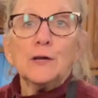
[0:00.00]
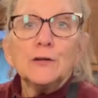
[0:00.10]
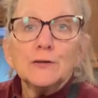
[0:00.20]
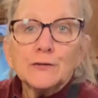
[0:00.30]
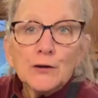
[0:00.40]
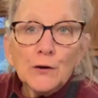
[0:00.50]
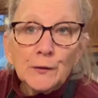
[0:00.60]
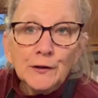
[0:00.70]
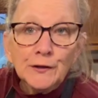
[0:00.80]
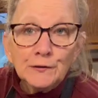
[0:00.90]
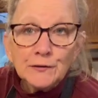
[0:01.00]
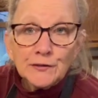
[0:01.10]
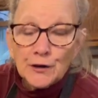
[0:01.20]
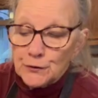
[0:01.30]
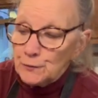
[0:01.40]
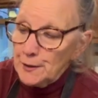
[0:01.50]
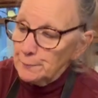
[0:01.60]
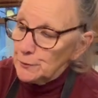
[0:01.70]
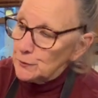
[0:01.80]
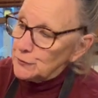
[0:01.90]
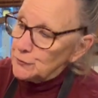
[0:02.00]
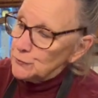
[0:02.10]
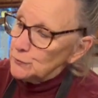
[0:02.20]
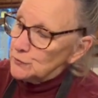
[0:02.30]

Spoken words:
So here is our cranberry juice.